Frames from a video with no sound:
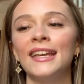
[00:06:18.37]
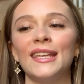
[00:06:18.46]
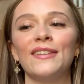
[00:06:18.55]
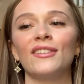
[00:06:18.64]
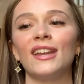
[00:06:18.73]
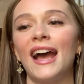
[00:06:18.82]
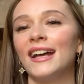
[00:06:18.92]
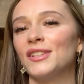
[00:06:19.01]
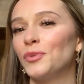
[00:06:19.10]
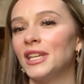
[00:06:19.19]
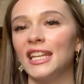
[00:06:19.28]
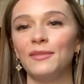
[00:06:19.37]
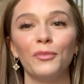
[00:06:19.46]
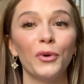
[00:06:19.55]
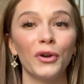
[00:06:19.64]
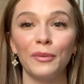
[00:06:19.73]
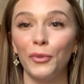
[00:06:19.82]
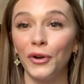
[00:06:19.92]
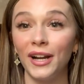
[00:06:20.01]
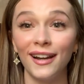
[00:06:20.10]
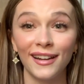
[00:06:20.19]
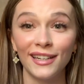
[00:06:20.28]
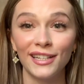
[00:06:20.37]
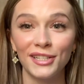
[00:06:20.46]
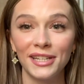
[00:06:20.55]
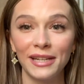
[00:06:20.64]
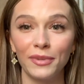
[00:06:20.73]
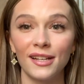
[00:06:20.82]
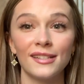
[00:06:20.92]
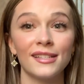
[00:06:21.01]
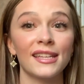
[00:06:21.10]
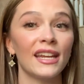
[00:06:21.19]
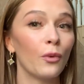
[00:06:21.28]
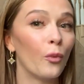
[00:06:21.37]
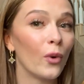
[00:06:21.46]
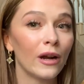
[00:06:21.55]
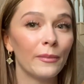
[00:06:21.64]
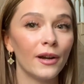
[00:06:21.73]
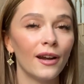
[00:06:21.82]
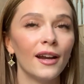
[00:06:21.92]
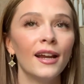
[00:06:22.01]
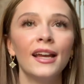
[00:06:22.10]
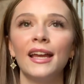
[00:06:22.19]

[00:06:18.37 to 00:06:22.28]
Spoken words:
even as we need more and more air conditioning because it's getting warmer,